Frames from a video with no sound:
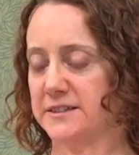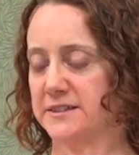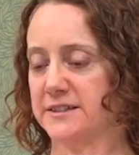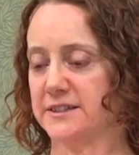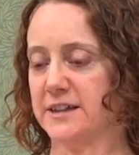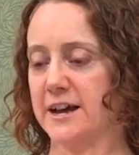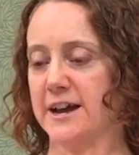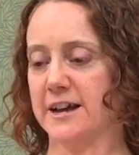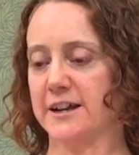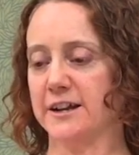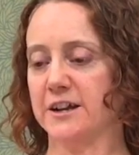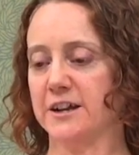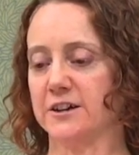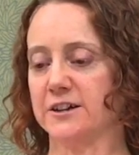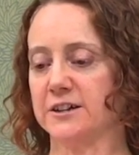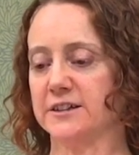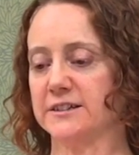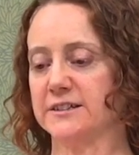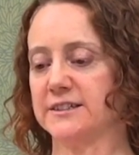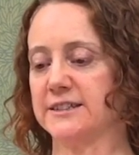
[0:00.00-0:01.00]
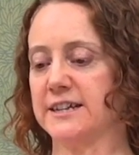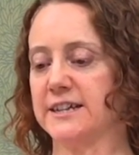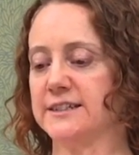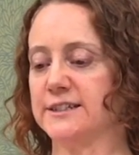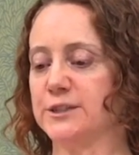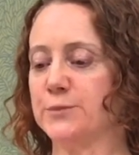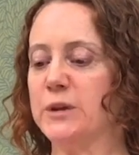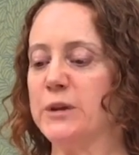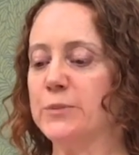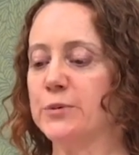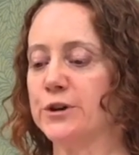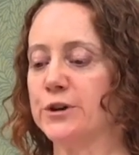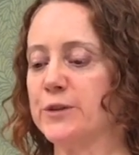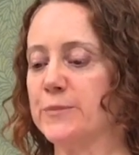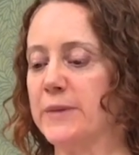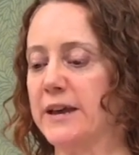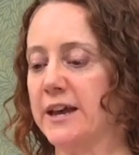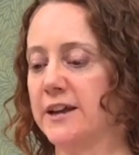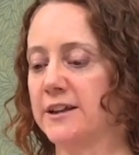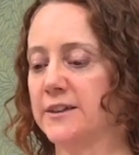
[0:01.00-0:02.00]
sign here says, "The people
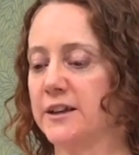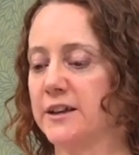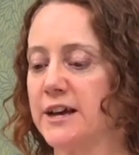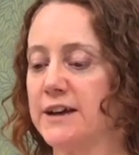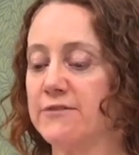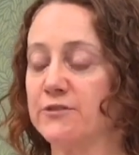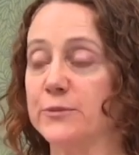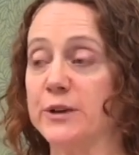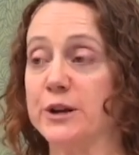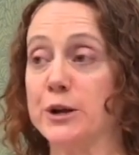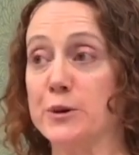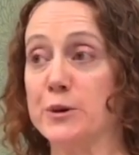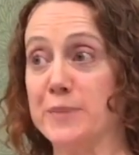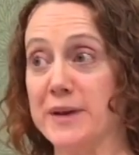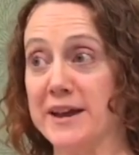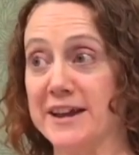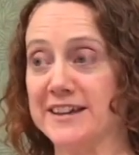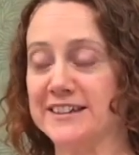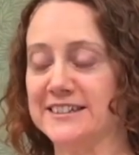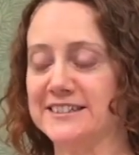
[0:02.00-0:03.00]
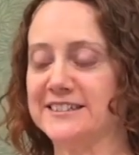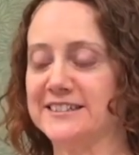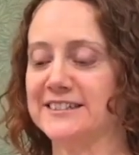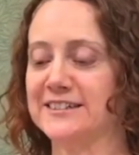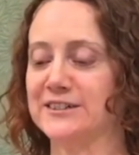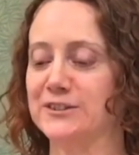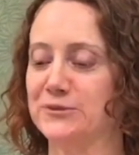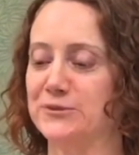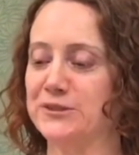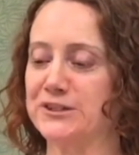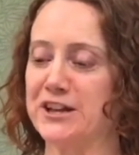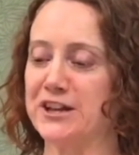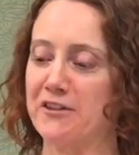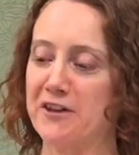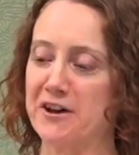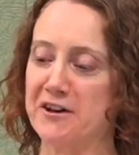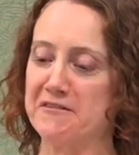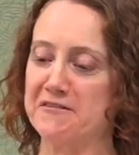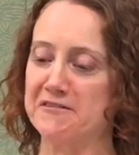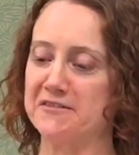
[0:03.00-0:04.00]
command and the government obeys," which I
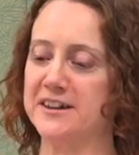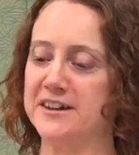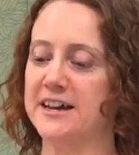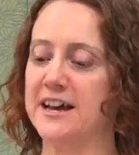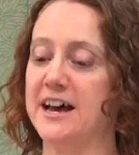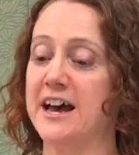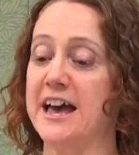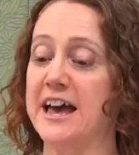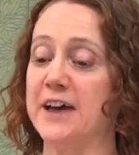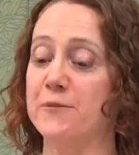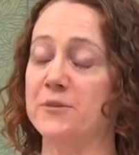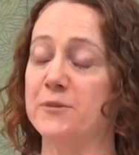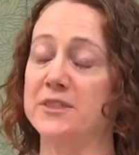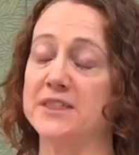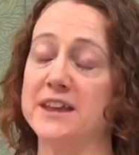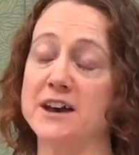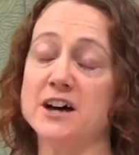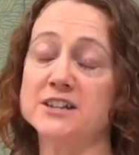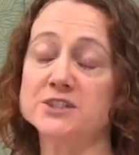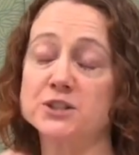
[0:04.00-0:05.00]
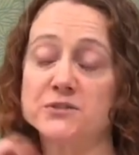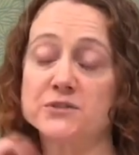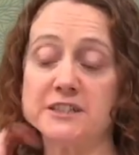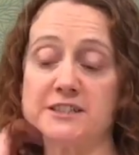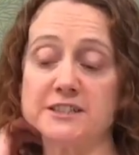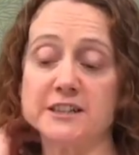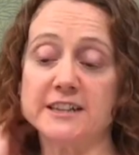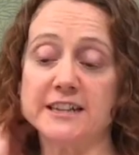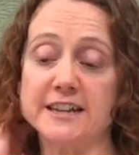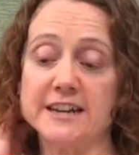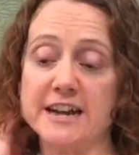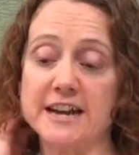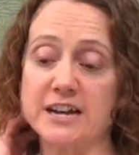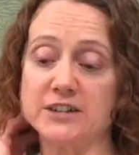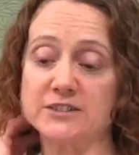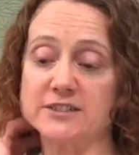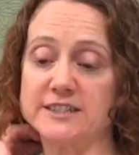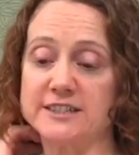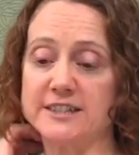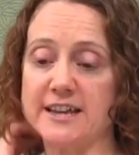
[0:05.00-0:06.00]
love. And they also recently
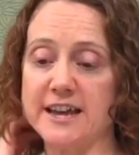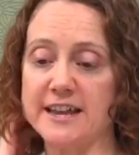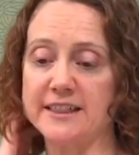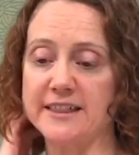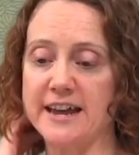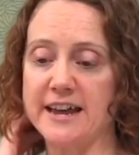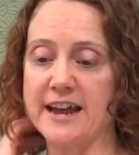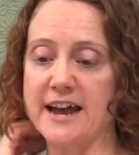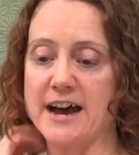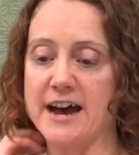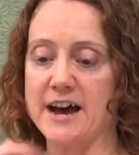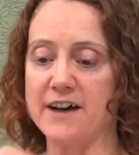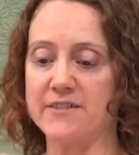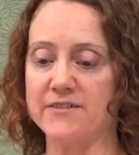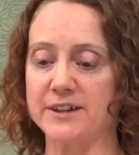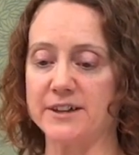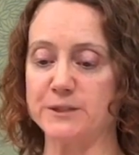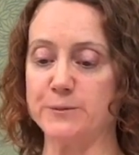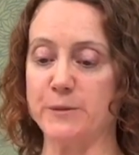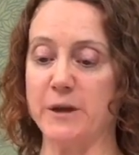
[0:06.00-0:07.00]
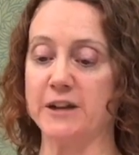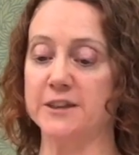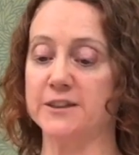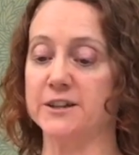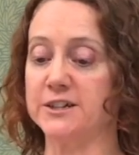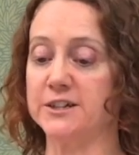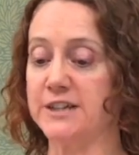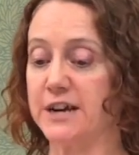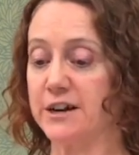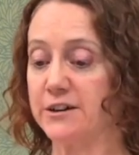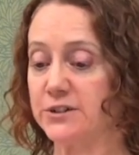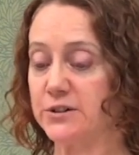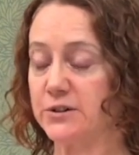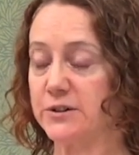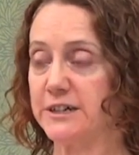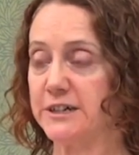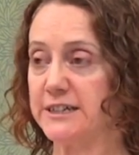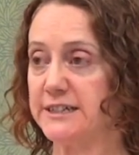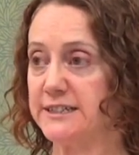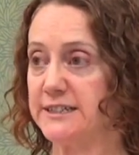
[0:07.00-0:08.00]
announced that they have expanded their
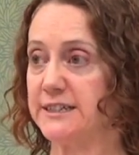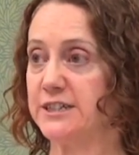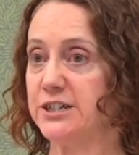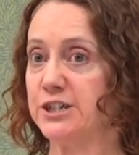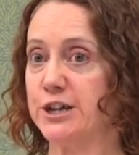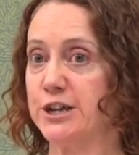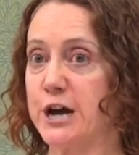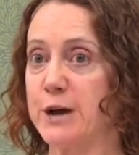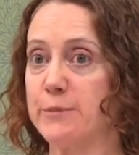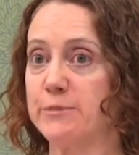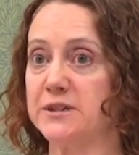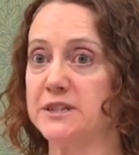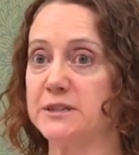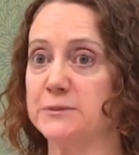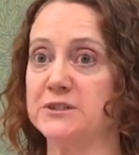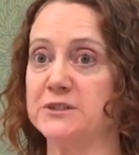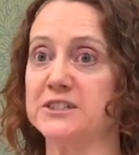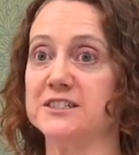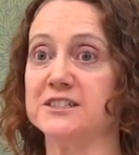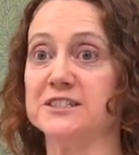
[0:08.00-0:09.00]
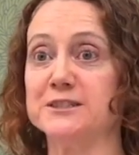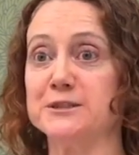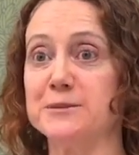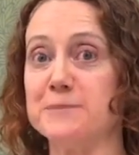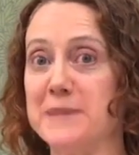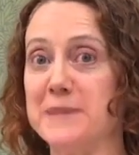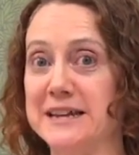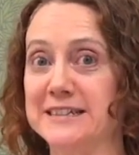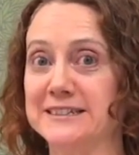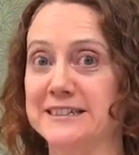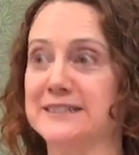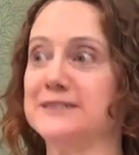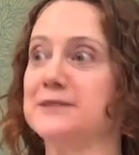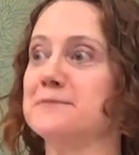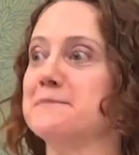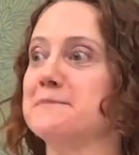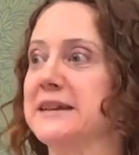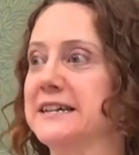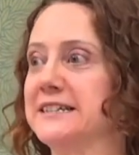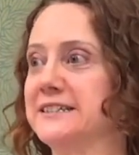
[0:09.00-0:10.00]
territories in Chiapas, which is just amazing. It's
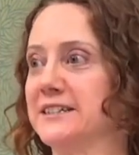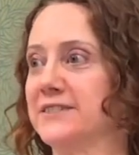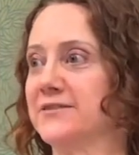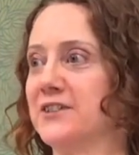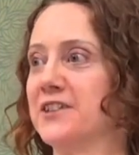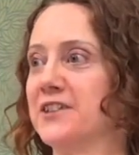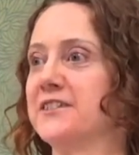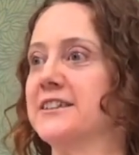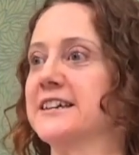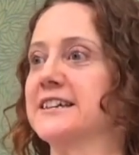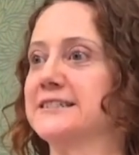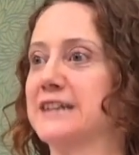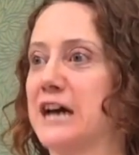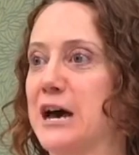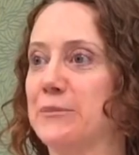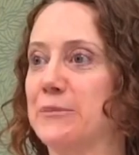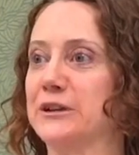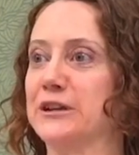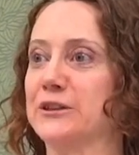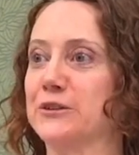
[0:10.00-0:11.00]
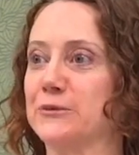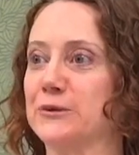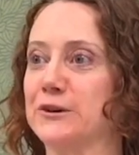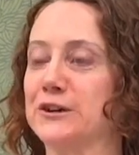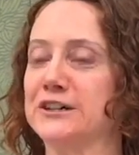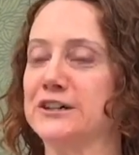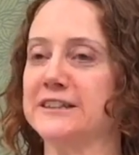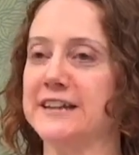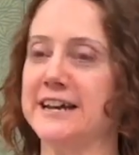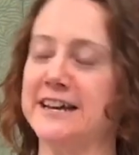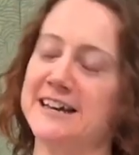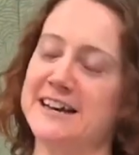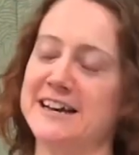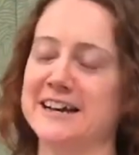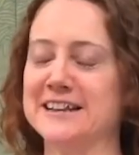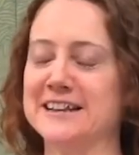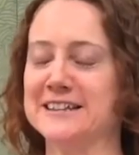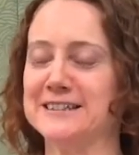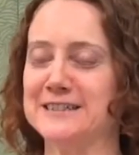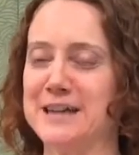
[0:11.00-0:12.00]
amazing. Of all the things happening in the world, like
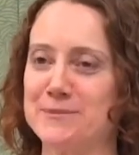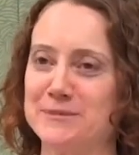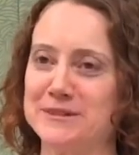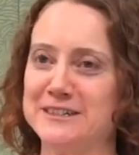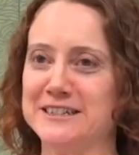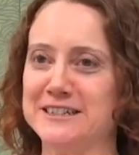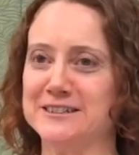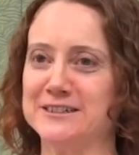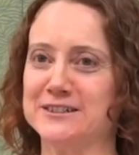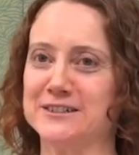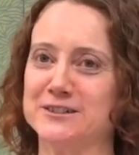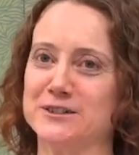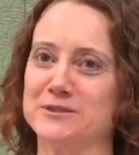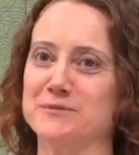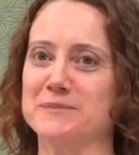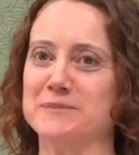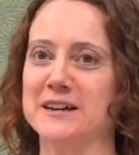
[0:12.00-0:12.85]
the Zapatistas are